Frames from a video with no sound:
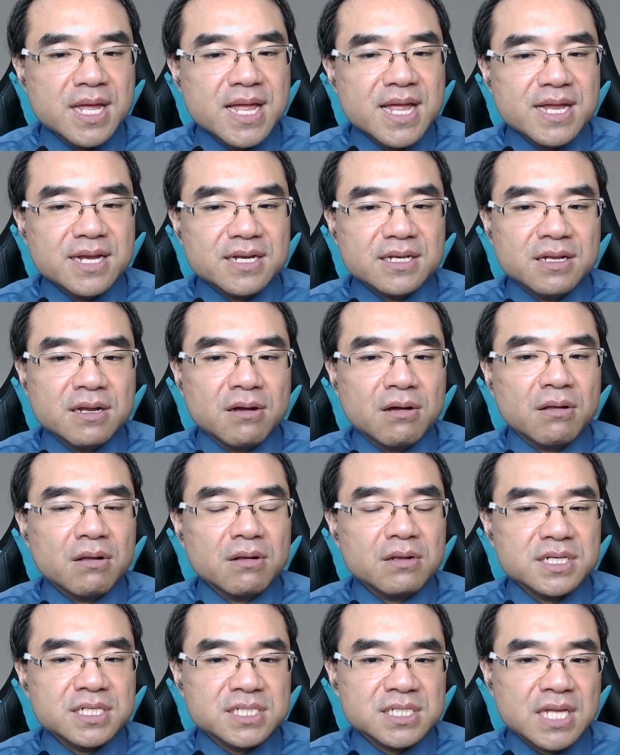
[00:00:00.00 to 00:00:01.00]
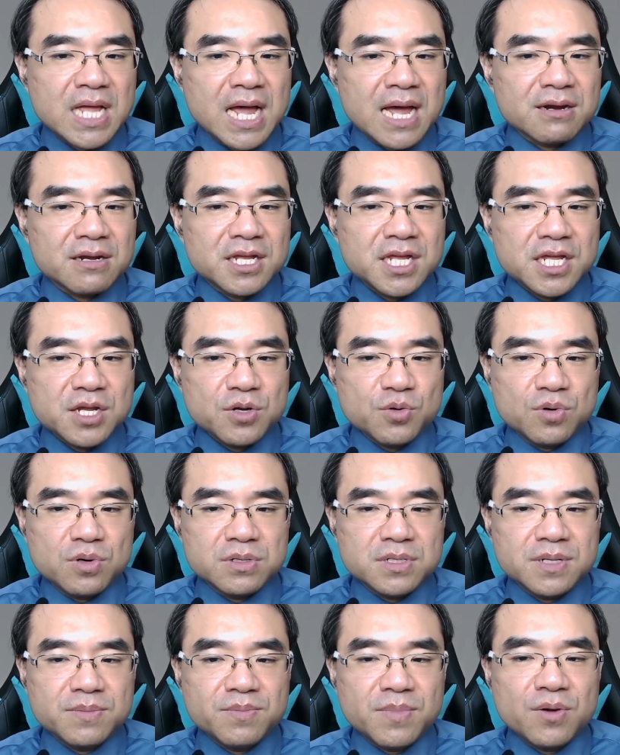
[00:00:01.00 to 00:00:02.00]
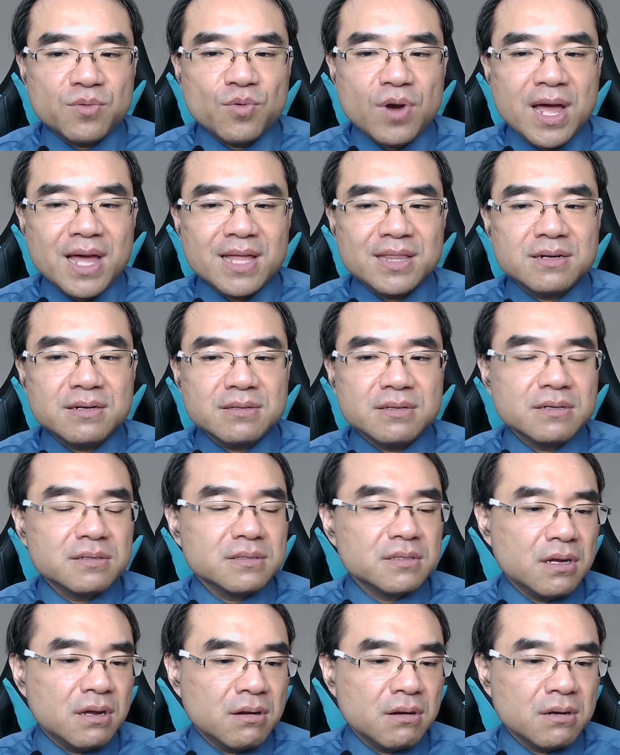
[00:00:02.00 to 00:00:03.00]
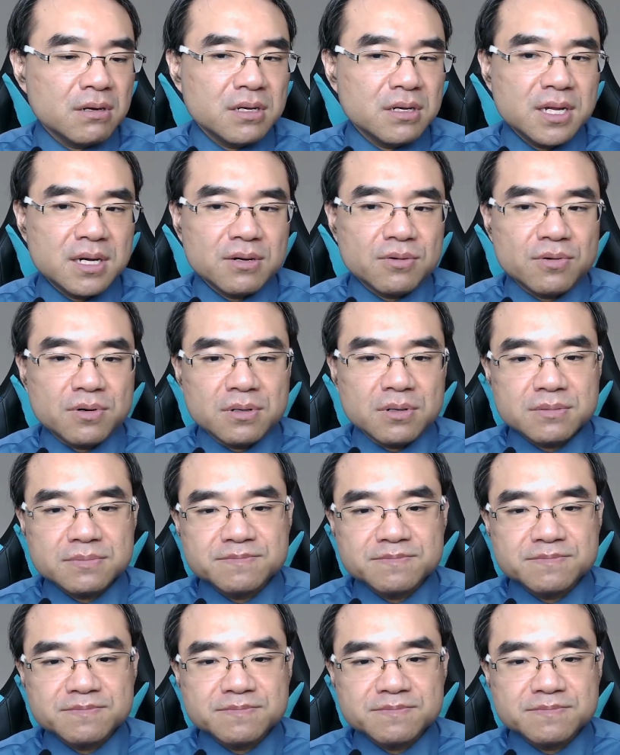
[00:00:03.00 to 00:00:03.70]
Null is not a keyword but rather the non-literal.